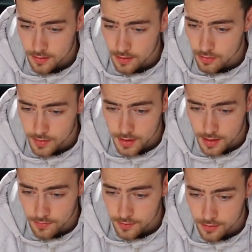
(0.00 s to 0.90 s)
Then the week
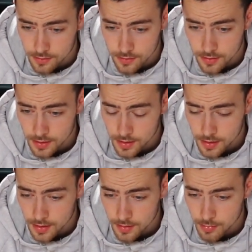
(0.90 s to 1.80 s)
after,
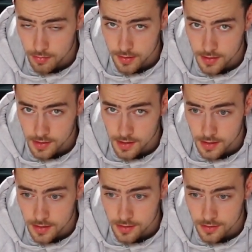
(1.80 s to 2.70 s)
probably the
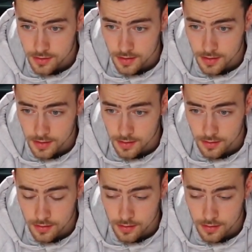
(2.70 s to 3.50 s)
gauges, and then